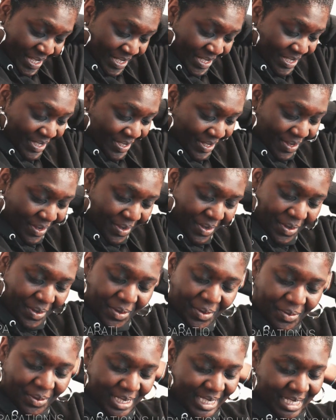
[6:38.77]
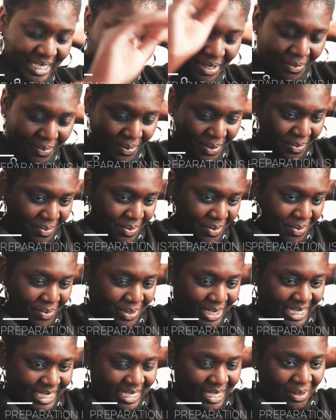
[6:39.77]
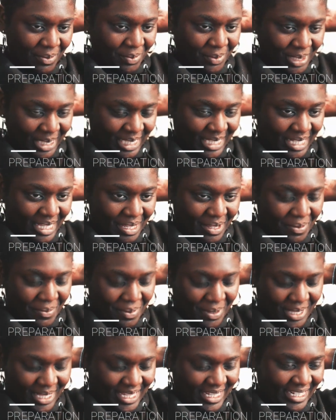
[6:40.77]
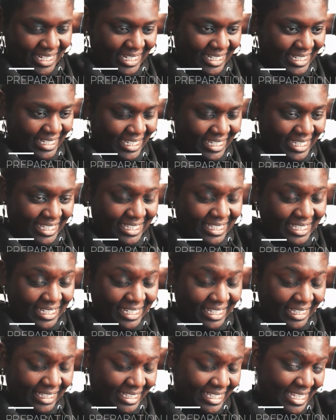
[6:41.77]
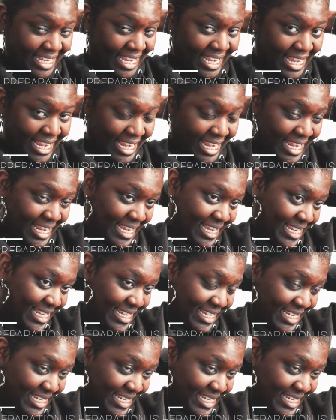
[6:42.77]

So, what's up, people? What is up? It's another day.